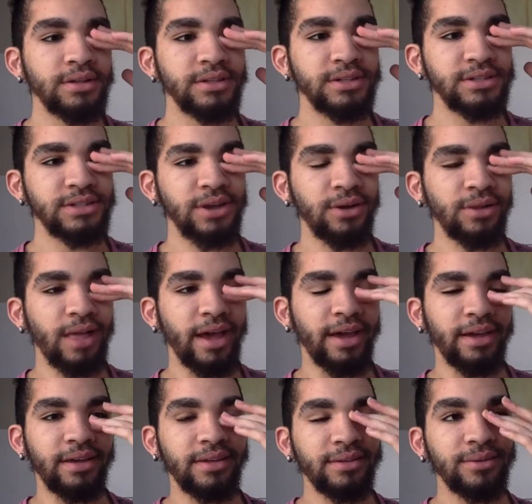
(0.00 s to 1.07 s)
So
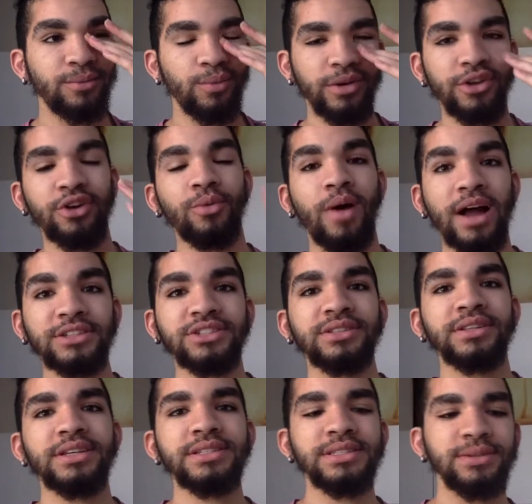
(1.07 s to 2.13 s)
like when you're watching
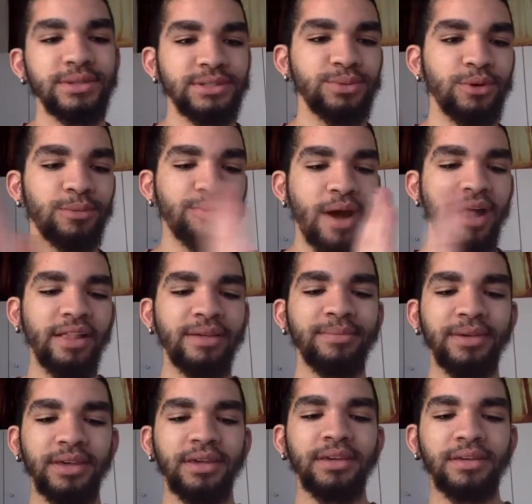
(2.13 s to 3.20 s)
this will probably
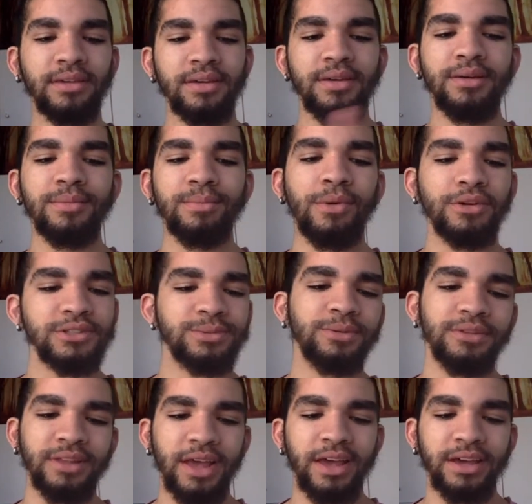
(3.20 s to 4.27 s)
be
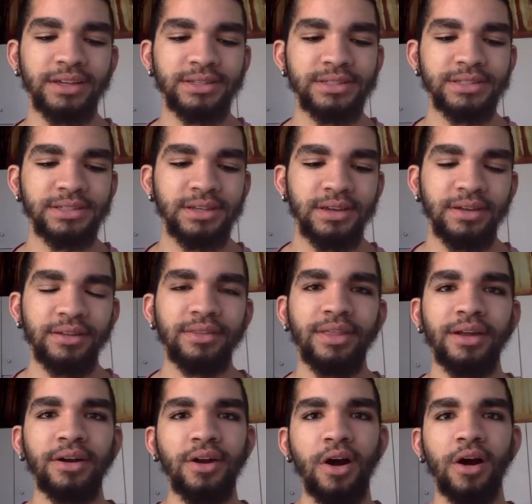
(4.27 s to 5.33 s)
multiple days
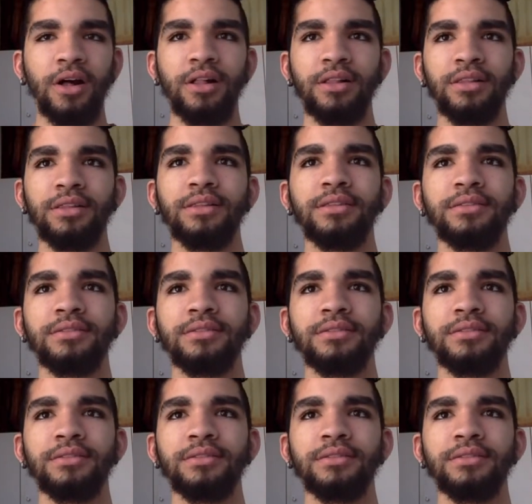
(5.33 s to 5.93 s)
that are all,